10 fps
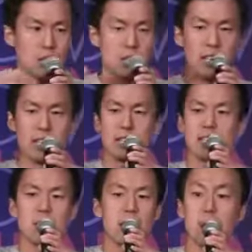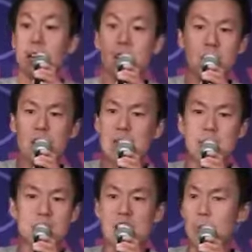I don't know how to describe
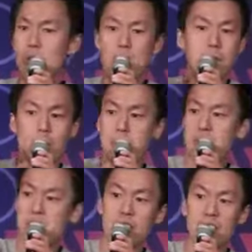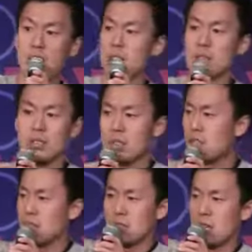this job I'm looking for. I'm just looking.
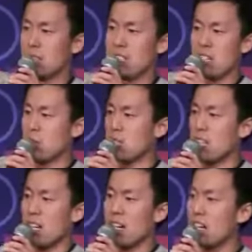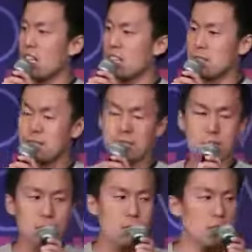I'll take what's there, I guess.
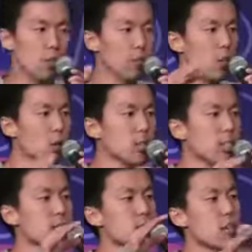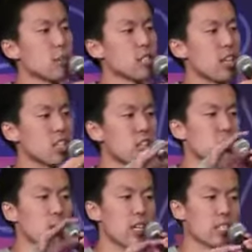If you go into the et cetera section
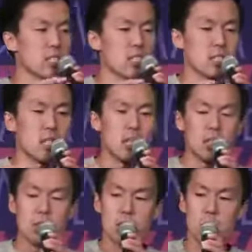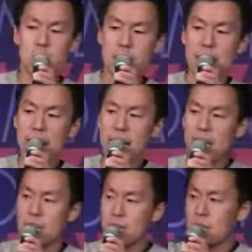of Craigslist, there's always an
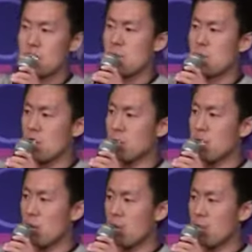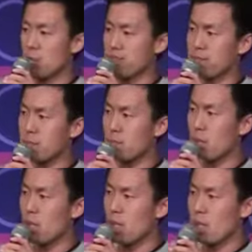ad for sperm donor.
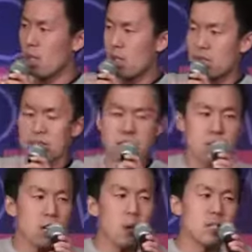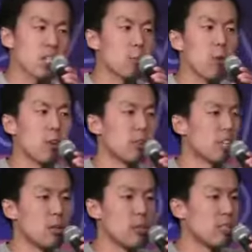They just know at some point you're
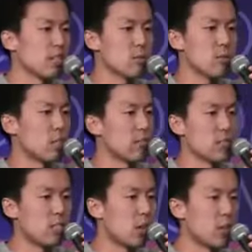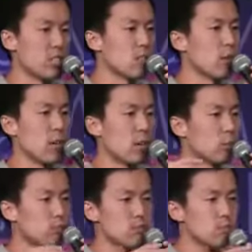gonna be desperate enough to donate
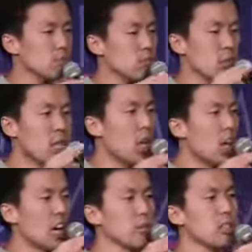sperm. I've been